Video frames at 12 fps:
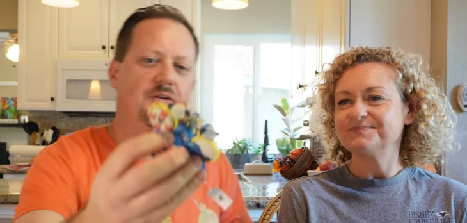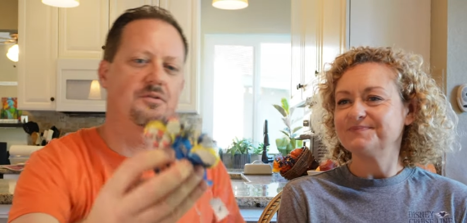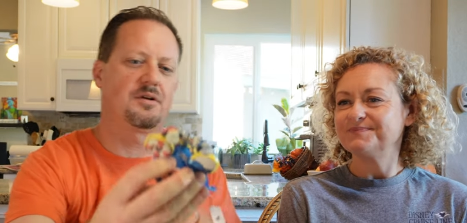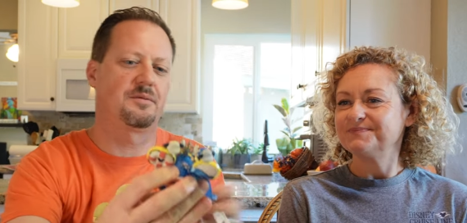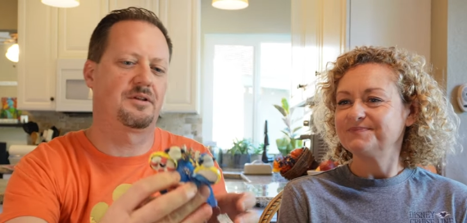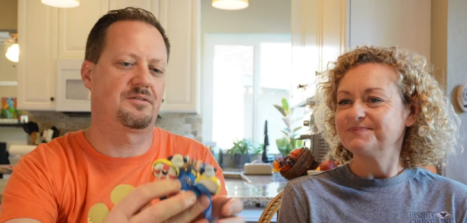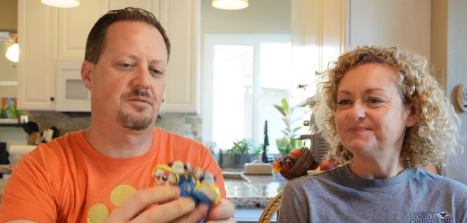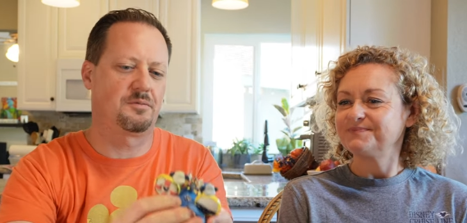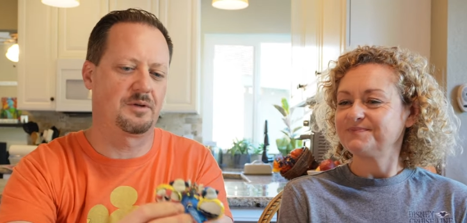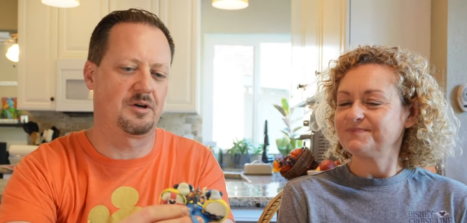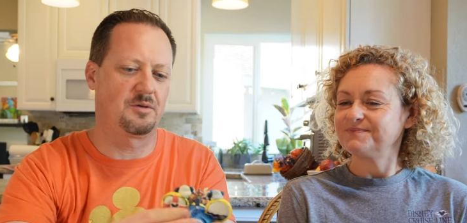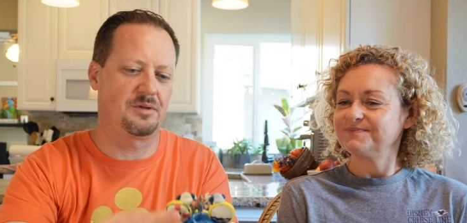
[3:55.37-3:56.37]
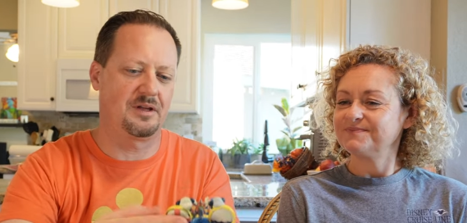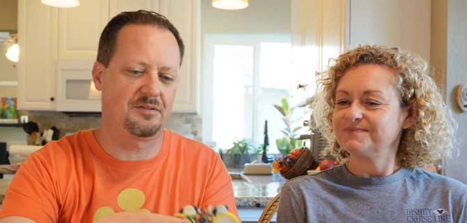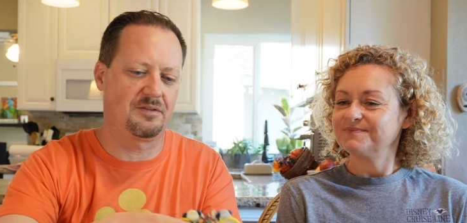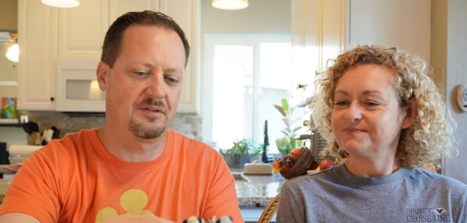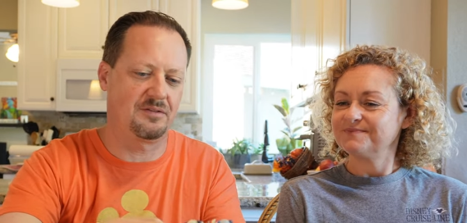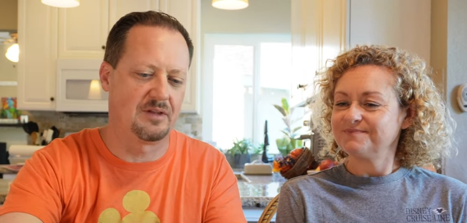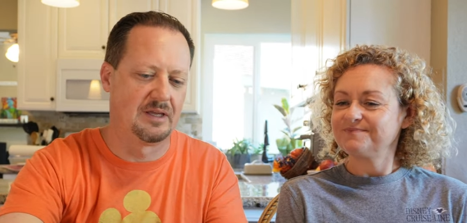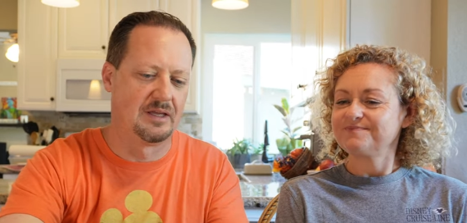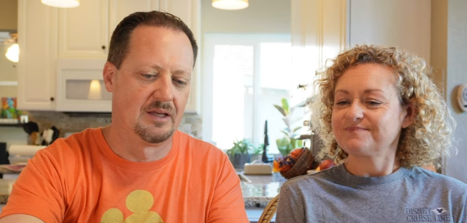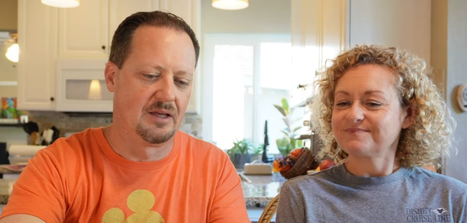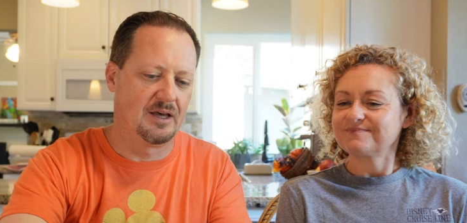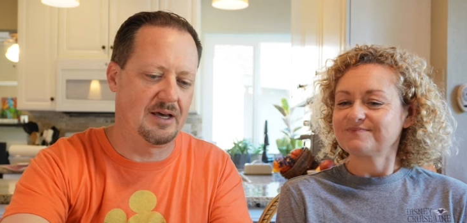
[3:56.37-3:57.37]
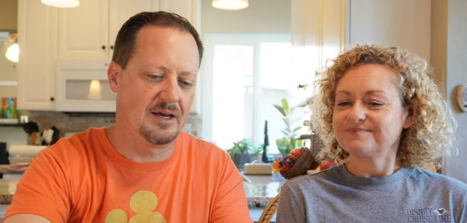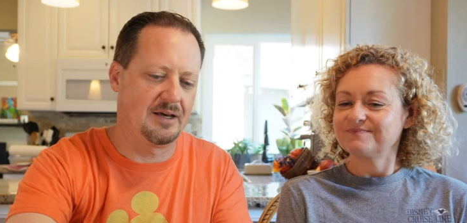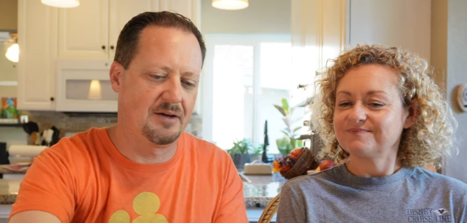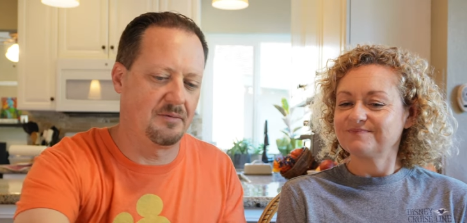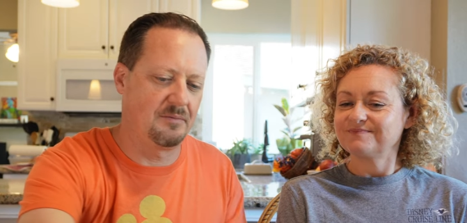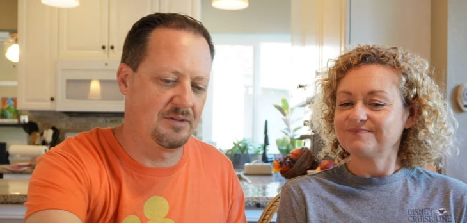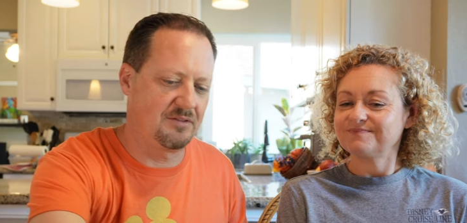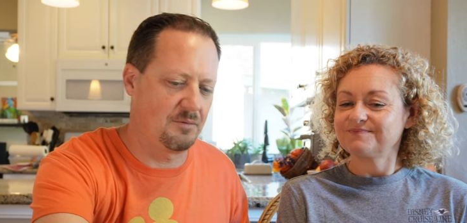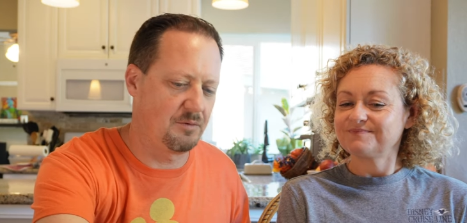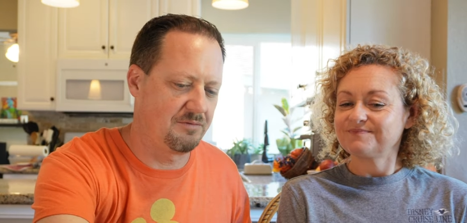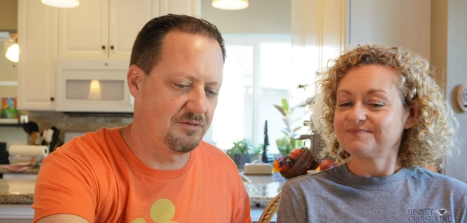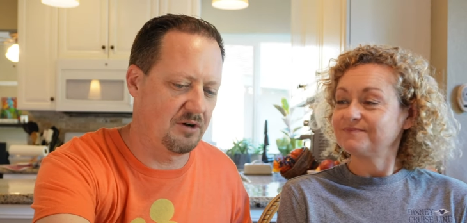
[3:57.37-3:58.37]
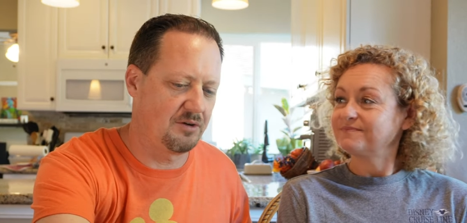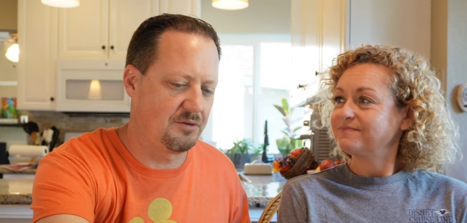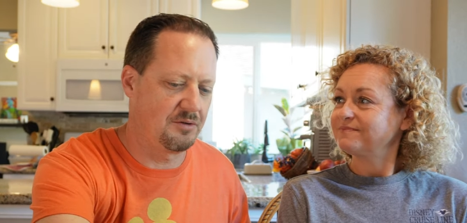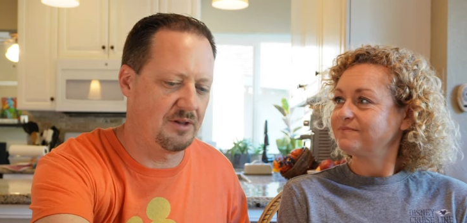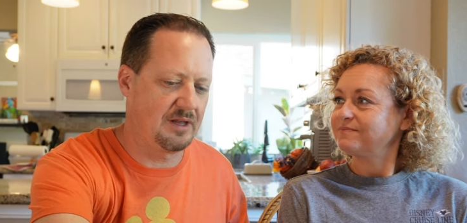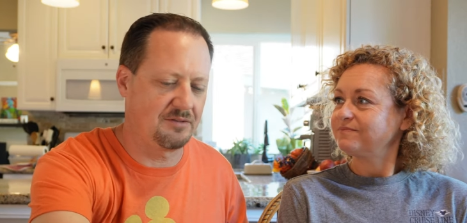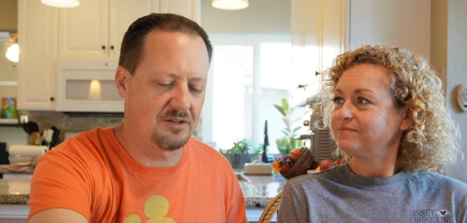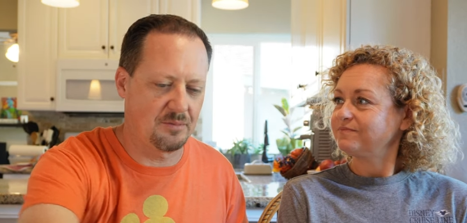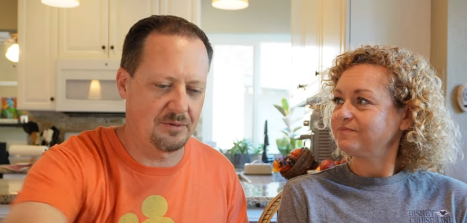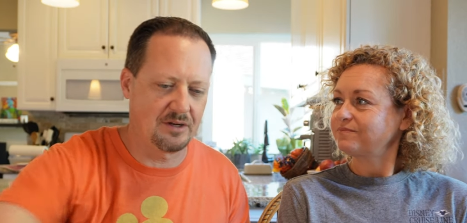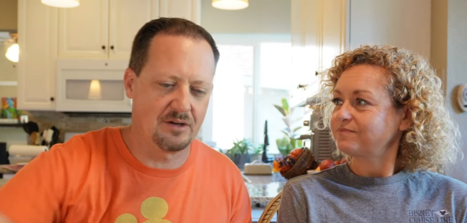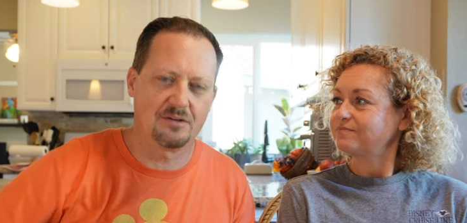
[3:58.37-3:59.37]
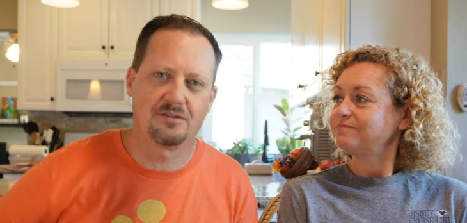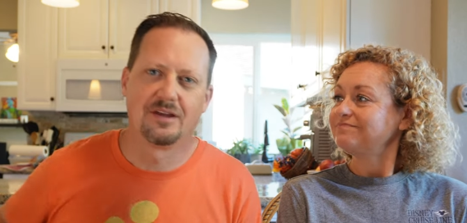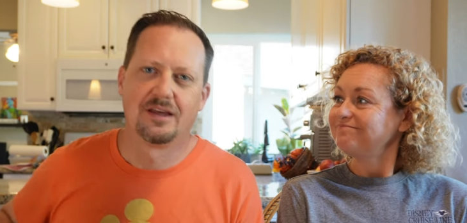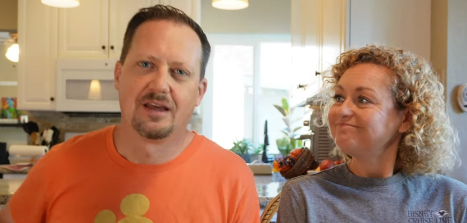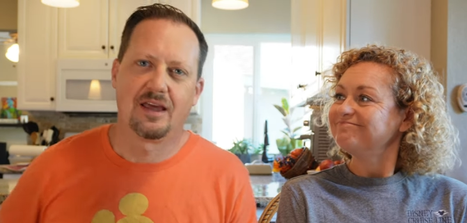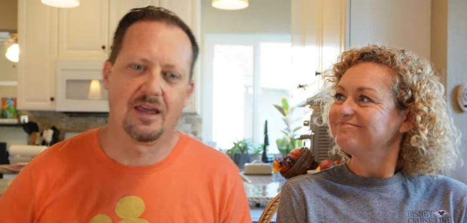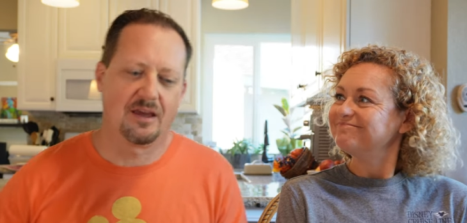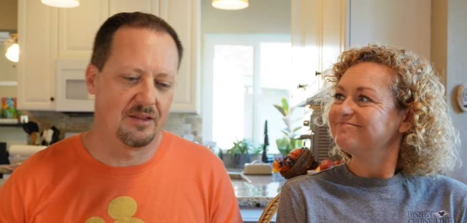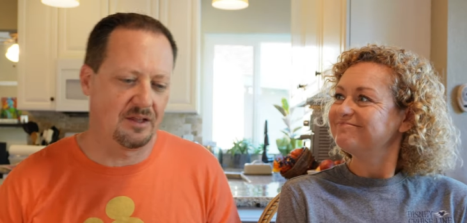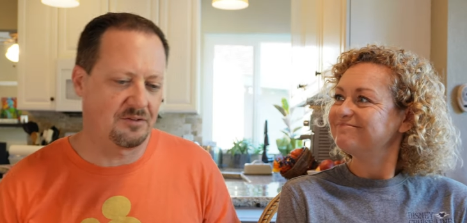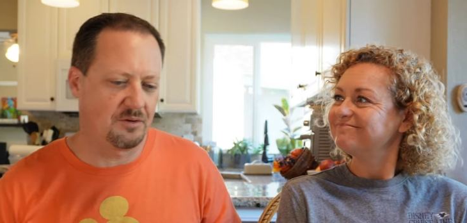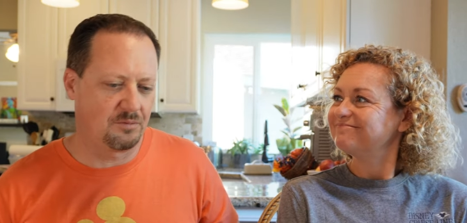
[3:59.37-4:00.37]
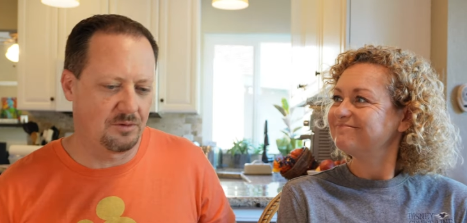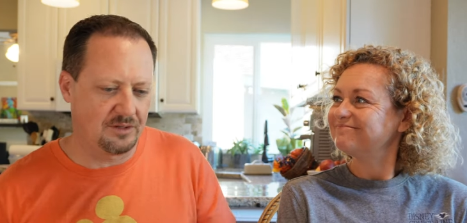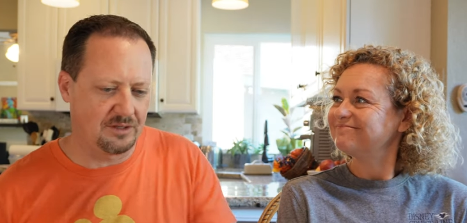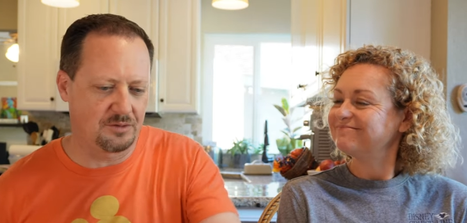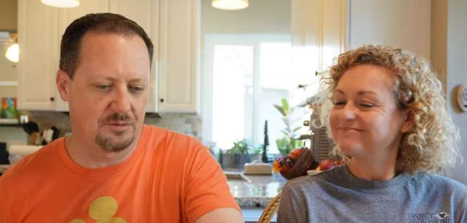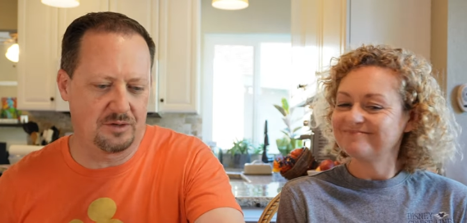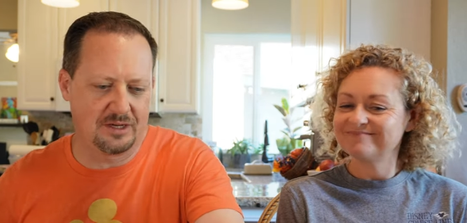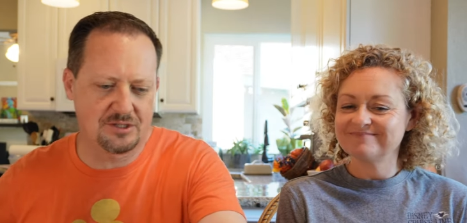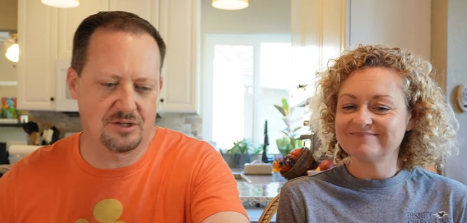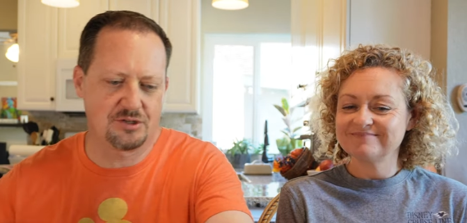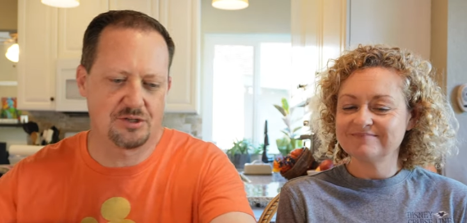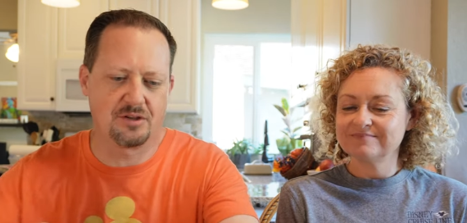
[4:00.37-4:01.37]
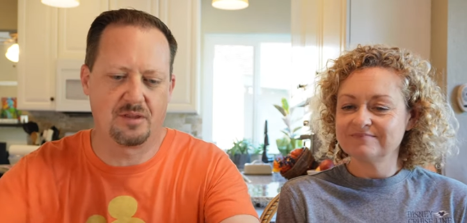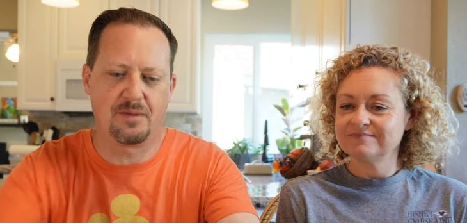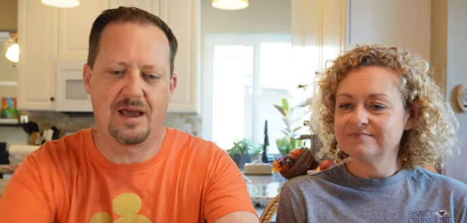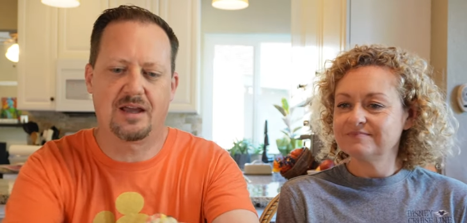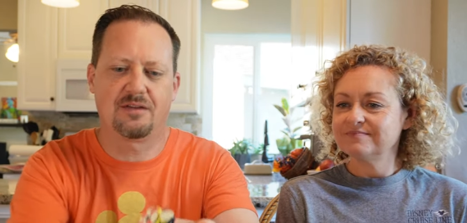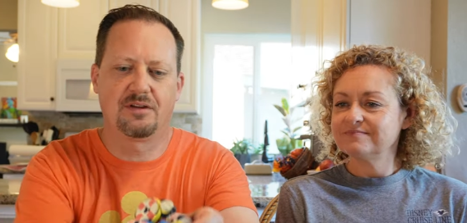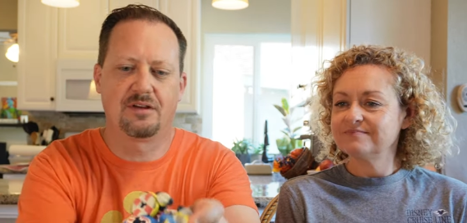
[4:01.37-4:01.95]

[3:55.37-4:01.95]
Speaker 1: ornaments when we go places. Um, something we've started doing the last couple years, and that's a really cool, actually I'll show you the back of